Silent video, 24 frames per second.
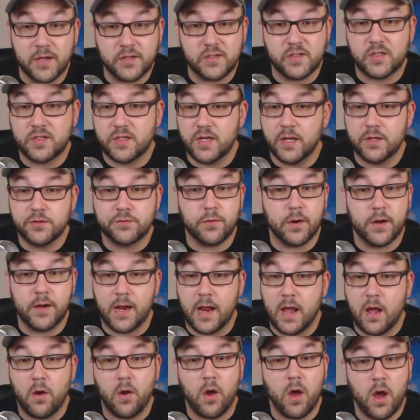But as it stands right
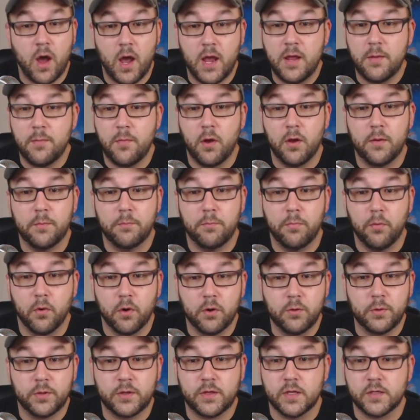now, I am on
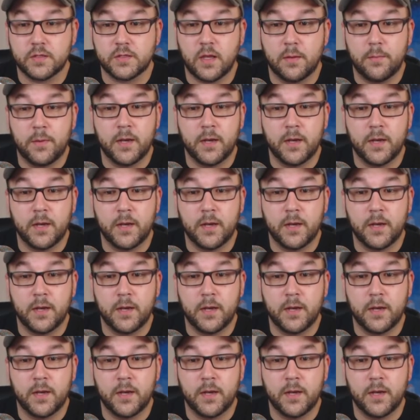board with this.